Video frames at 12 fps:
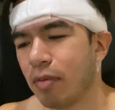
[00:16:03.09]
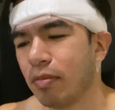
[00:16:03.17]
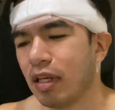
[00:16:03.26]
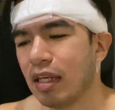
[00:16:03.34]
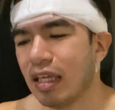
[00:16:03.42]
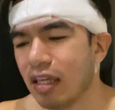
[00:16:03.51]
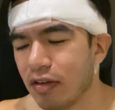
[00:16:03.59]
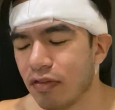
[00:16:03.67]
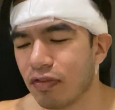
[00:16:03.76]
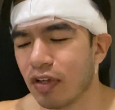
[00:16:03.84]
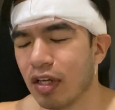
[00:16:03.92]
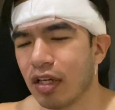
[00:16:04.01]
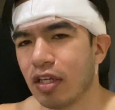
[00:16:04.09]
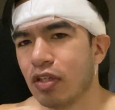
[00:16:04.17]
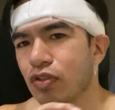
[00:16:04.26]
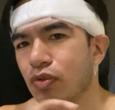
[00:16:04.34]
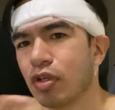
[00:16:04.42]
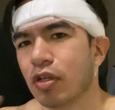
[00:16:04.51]
believe
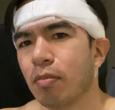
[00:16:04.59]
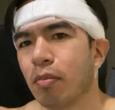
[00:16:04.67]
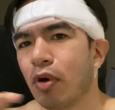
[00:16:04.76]
he's doing